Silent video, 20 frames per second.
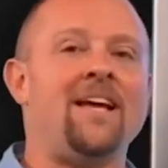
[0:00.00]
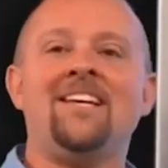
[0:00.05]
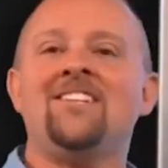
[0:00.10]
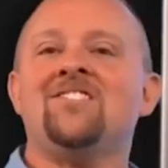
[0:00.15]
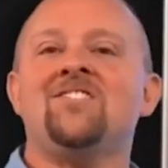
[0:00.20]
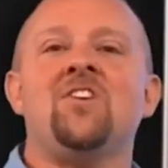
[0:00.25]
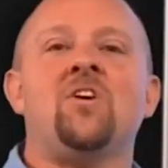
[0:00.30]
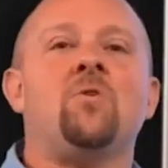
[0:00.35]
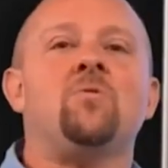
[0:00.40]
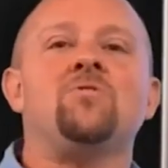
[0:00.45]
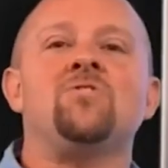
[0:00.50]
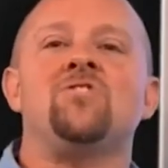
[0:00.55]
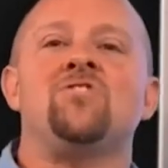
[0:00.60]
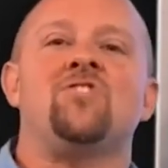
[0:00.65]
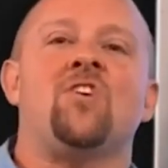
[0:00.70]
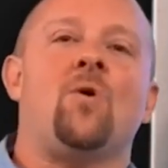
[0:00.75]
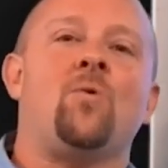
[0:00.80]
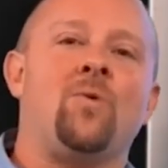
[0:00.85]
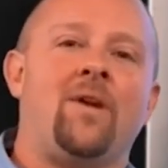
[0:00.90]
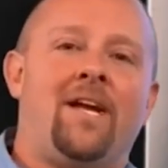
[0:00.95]
There is
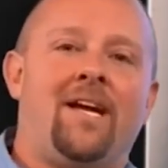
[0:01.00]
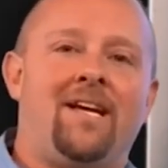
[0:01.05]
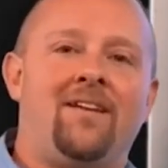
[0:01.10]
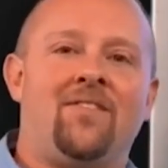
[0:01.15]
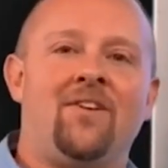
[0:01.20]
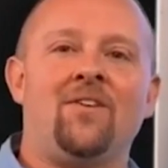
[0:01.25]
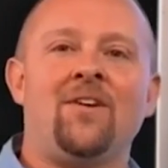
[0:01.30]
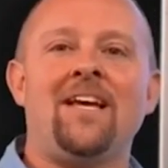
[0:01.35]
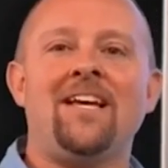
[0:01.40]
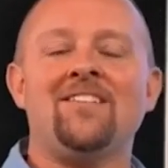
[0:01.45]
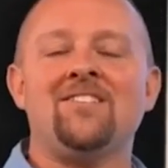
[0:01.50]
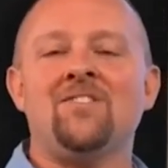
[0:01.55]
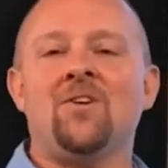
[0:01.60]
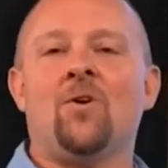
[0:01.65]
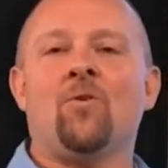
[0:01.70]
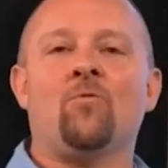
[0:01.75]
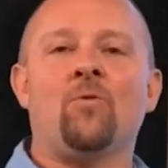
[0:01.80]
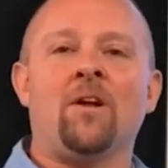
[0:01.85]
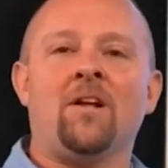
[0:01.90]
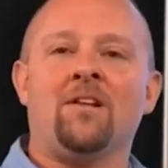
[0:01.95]
no zoning. There
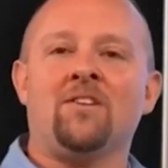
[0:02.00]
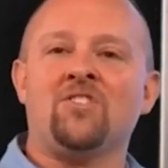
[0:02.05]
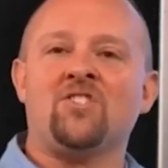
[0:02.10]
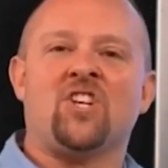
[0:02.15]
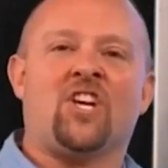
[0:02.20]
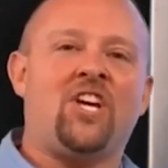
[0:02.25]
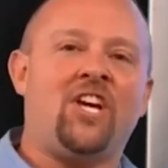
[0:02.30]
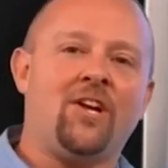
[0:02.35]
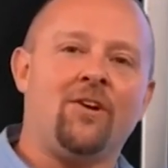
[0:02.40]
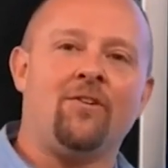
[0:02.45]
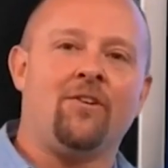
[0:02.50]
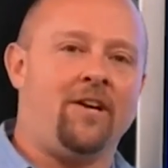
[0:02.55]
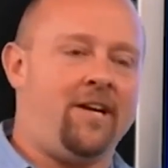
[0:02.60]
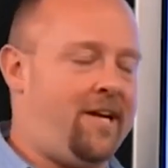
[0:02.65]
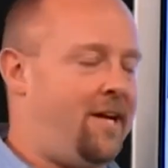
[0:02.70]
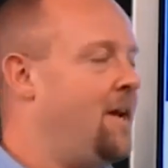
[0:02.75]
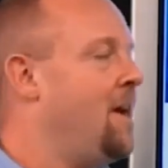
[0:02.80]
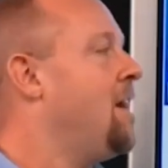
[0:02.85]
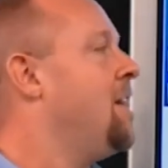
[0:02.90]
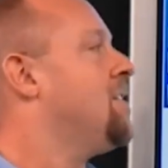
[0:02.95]
is no real
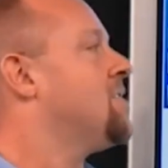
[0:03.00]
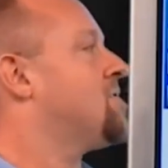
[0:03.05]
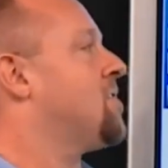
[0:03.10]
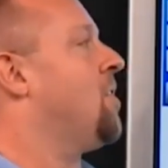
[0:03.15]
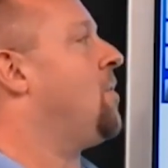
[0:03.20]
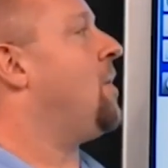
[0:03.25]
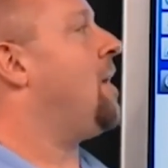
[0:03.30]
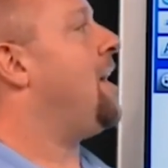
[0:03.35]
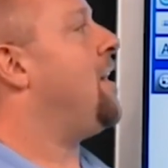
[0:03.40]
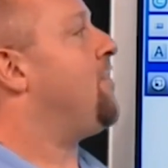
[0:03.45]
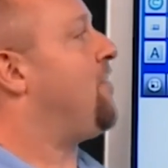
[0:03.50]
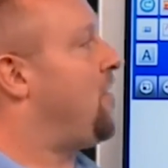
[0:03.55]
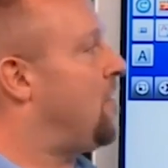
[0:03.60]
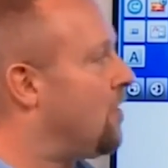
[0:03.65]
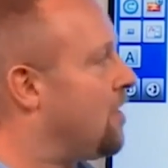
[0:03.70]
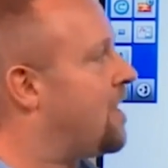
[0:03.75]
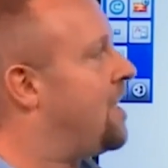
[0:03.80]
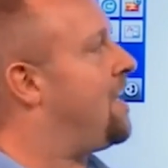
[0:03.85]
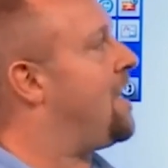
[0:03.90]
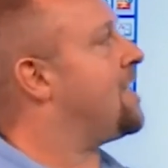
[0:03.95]
security. So
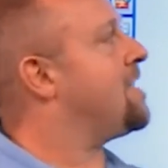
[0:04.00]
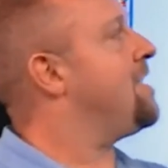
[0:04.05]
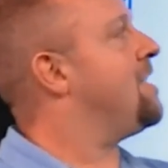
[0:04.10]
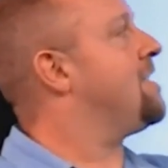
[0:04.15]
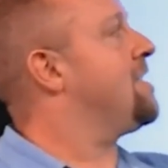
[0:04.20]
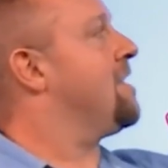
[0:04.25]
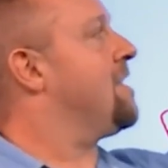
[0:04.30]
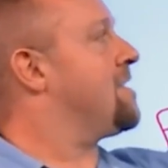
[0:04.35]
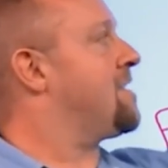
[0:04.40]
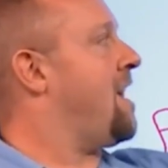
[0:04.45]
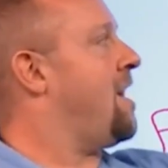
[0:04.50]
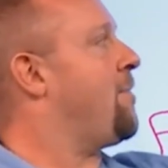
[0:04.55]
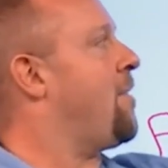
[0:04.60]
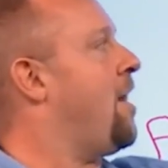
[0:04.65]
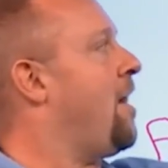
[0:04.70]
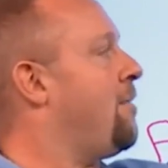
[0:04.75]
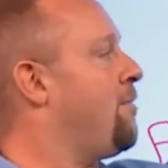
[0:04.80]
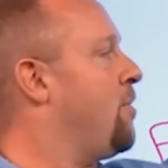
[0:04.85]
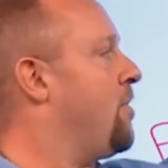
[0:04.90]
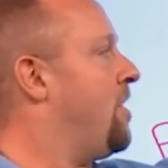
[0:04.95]
if you're connected to the
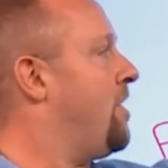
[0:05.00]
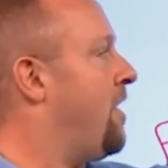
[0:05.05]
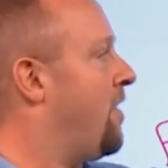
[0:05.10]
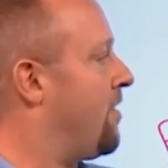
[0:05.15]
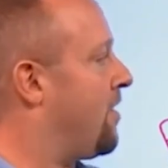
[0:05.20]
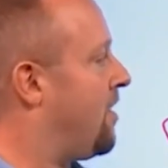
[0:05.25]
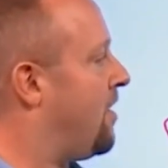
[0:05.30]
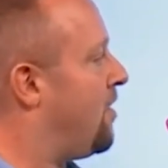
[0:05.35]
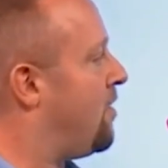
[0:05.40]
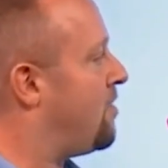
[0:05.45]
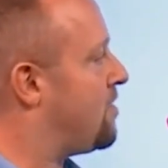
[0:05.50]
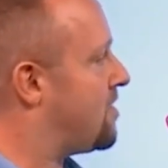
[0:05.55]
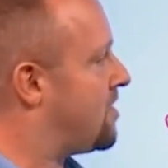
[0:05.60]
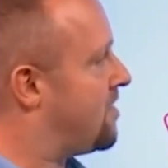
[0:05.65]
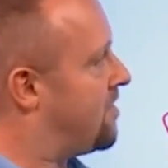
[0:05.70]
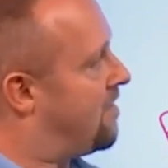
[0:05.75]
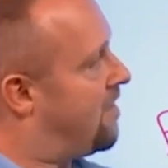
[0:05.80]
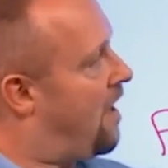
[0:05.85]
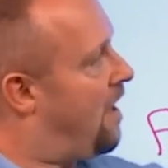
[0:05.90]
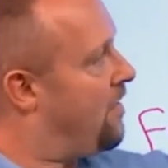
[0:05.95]
same hub with another
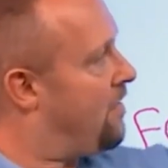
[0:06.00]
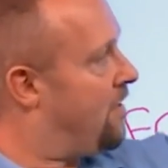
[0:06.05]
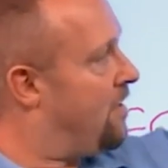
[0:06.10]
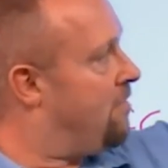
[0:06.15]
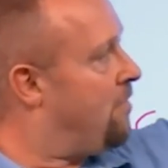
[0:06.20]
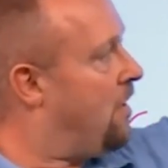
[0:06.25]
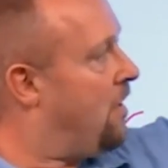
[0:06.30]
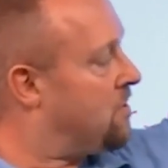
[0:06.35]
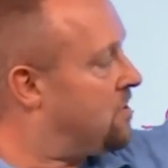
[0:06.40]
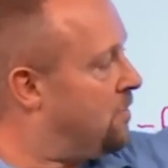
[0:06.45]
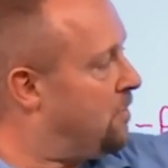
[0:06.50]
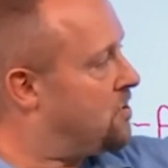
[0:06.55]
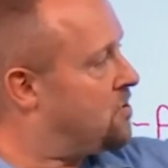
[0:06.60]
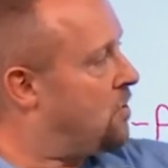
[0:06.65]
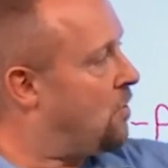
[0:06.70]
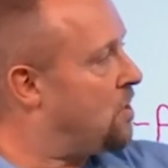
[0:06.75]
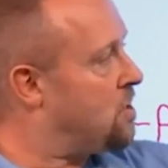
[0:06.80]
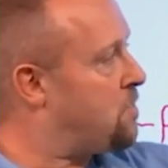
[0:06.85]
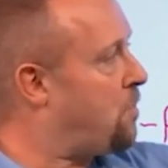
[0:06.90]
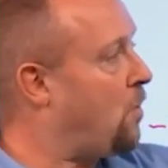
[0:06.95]
host or other
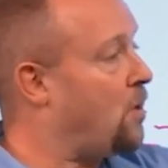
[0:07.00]
multiple